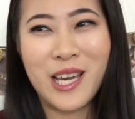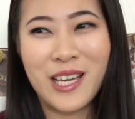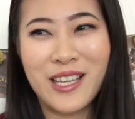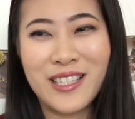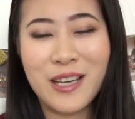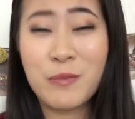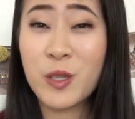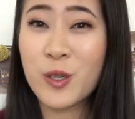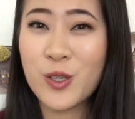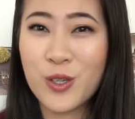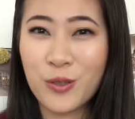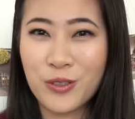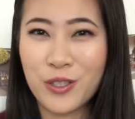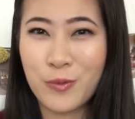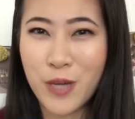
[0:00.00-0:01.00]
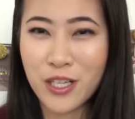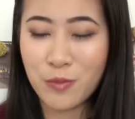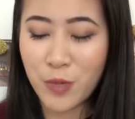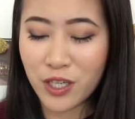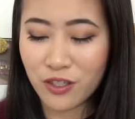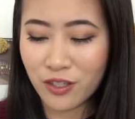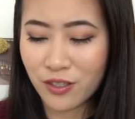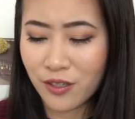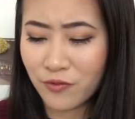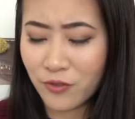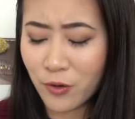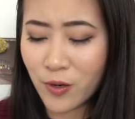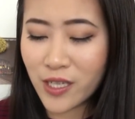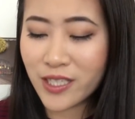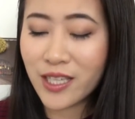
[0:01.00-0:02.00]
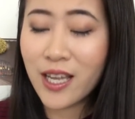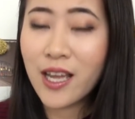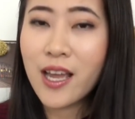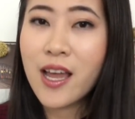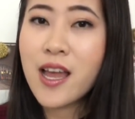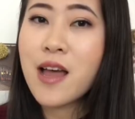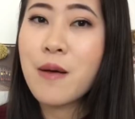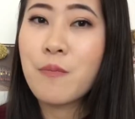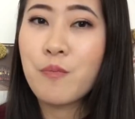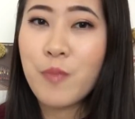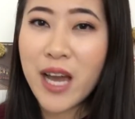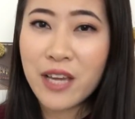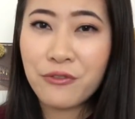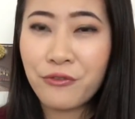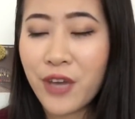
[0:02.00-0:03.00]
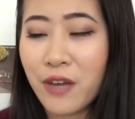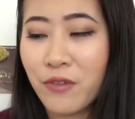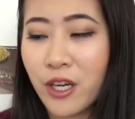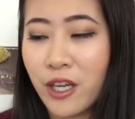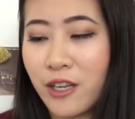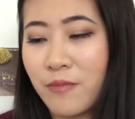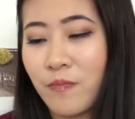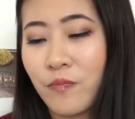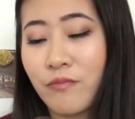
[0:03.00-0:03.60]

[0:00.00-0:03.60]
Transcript: and I'm gonna show you swatch pictures, of course. My favorite